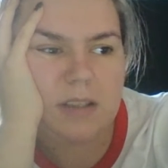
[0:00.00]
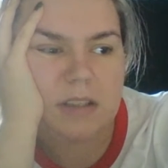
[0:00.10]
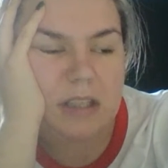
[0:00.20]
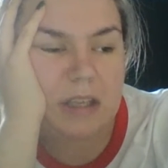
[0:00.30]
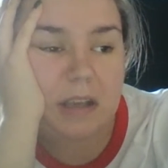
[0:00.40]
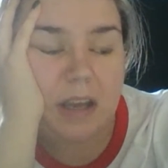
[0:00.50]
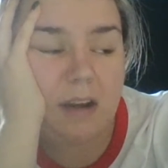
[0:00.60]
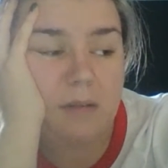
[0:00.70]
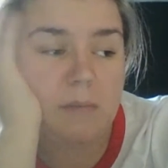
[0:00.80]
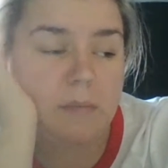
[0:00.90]
Like, I
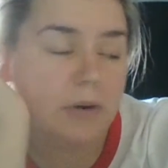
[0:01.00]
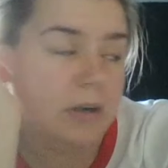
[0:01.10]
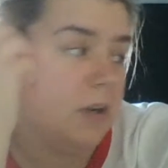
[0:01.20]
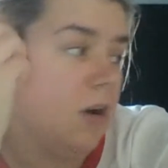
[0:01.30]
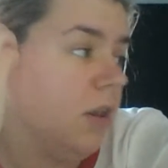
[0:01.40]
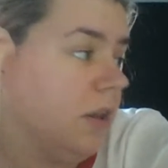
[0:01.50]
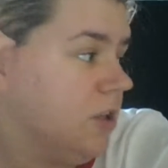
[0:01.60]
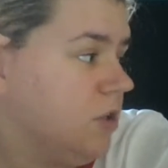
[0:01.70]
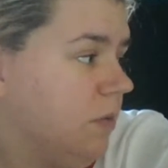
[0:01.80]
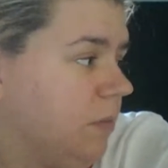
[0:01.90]
remember in
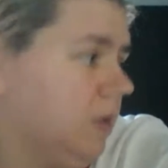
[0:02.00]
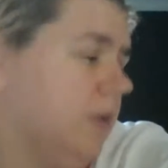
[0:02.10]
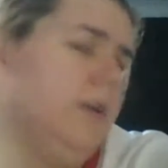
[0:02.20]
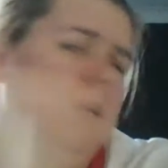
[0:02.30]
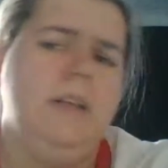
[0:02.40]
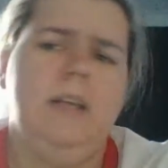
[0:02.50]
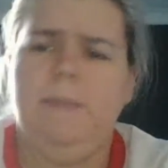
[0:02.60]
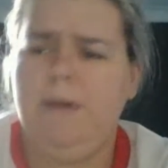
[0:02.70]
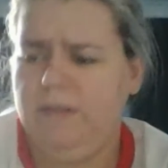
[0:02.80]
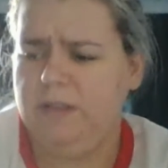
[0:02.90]
college we were learning
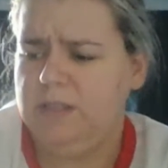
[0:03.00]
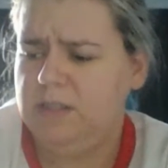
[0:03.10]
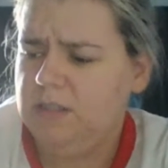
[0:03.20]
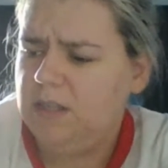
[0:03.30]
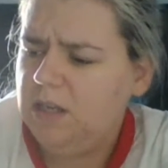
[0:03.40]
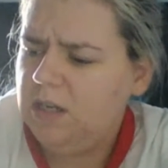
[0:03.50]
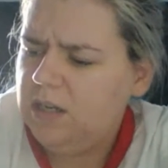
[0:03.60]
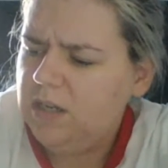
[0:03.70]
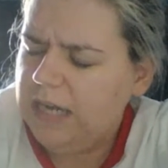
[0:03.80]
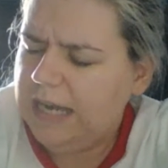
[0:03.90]
about this
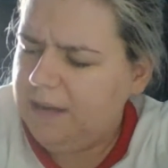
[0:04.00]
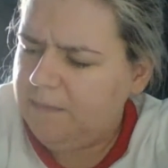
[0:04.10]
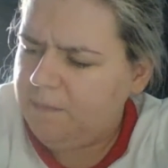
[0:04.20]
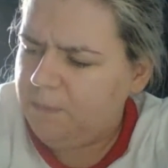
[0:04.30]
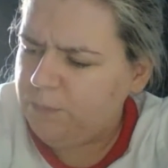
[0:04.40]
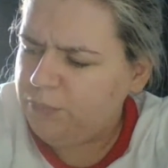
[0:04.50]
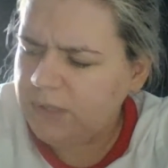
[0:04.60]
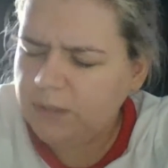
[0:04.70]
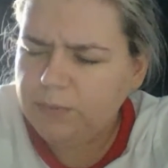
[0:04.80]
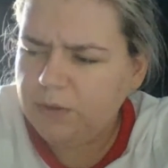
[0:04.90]

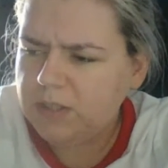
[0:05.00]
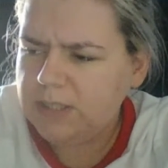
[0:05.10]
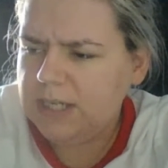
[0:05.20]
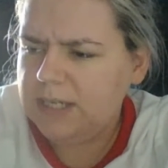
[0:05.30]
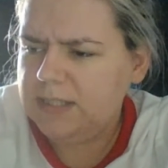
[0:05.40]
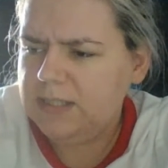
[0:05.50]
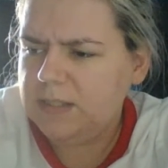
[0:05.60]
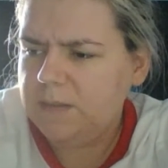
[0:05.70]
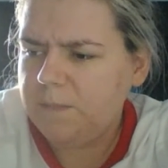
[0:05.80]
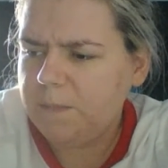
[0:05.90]
printing
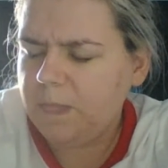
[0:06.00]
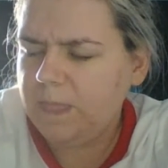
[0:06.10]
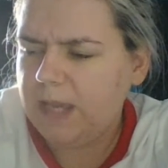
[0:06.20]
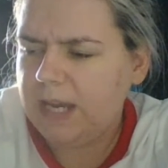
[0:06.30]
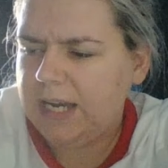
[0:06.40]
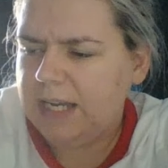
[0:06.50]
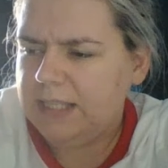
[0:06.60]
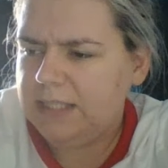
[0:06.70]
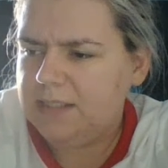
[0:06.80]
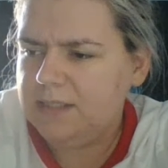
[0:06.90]
process, and